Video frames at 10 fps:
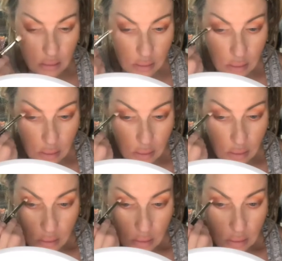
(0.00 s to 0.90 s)

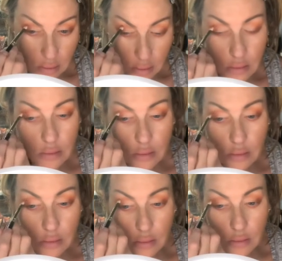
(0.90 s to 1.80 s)

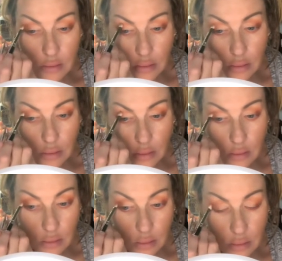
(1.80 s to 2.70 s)

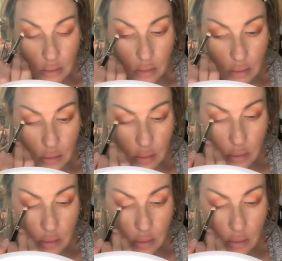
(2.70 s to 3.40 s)
[no speech]